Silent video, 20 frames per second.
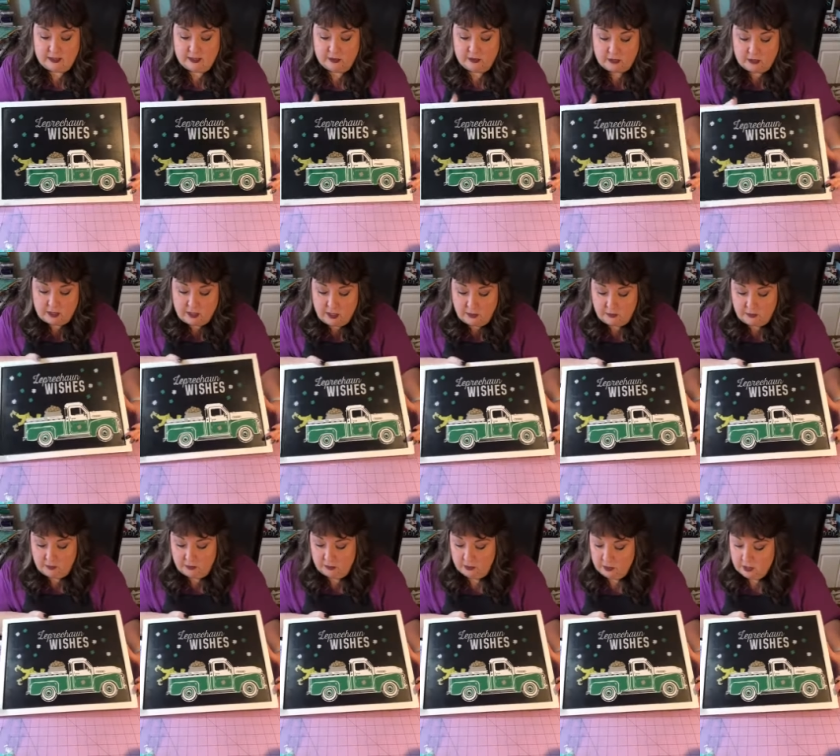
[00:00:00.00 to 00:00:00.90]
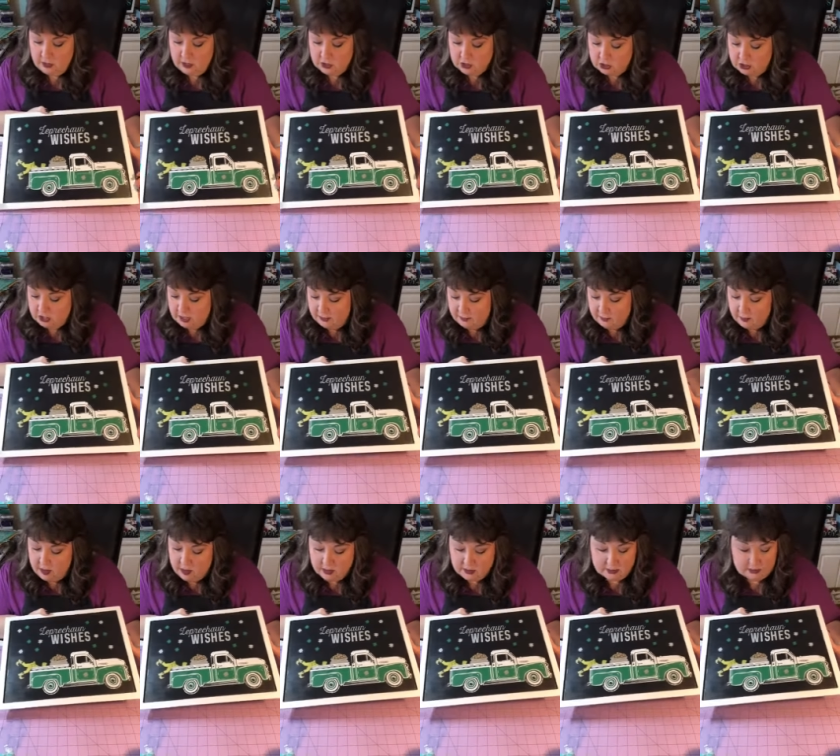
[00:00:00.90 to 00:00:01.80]
There's a couple
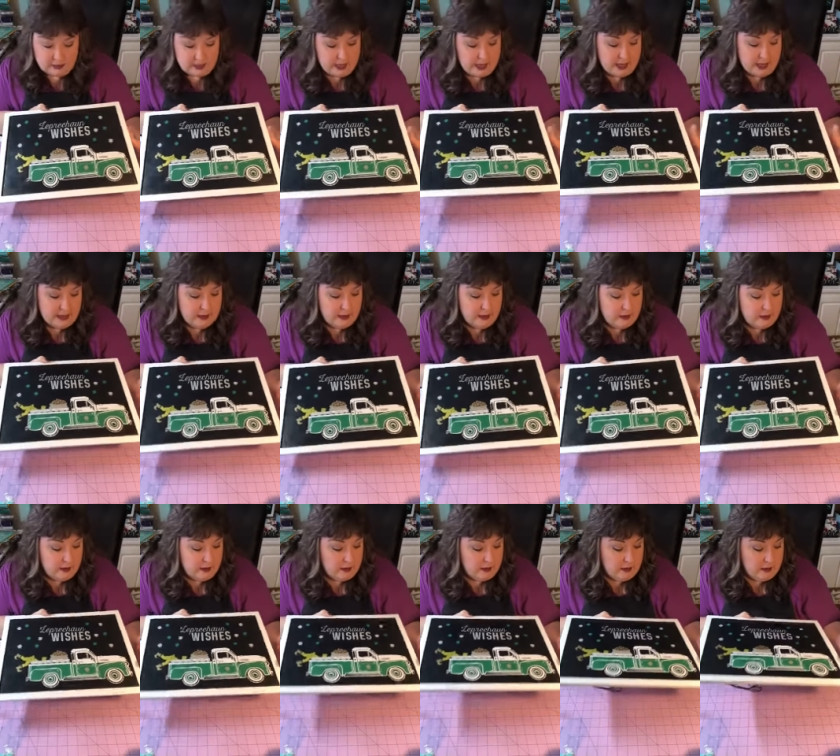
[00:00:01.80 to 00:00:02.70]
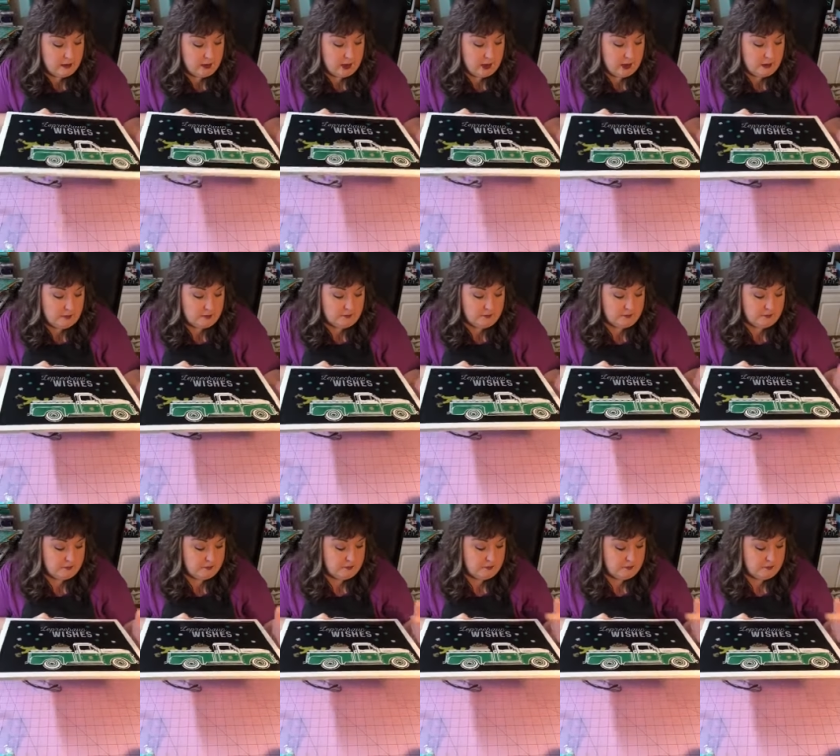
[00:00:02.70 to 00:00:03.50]
shamrocks that um,